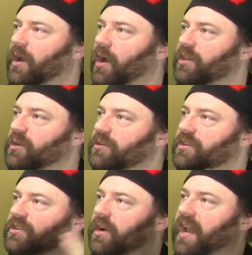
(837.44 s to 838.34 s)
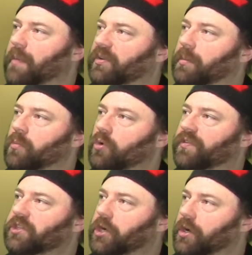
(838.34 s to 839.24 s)
Users are unable to move
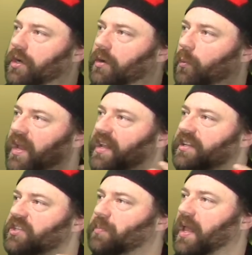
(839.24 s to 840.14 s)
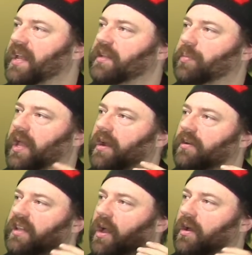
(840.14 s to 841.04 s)
or turn when displaying the player
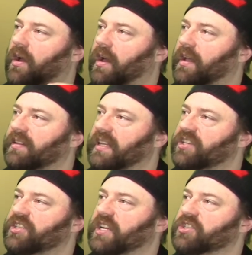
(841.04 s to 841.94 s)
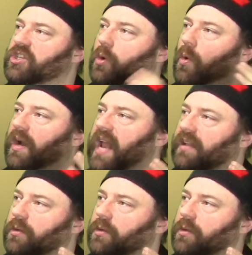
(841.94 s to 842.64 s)
list and score in Halo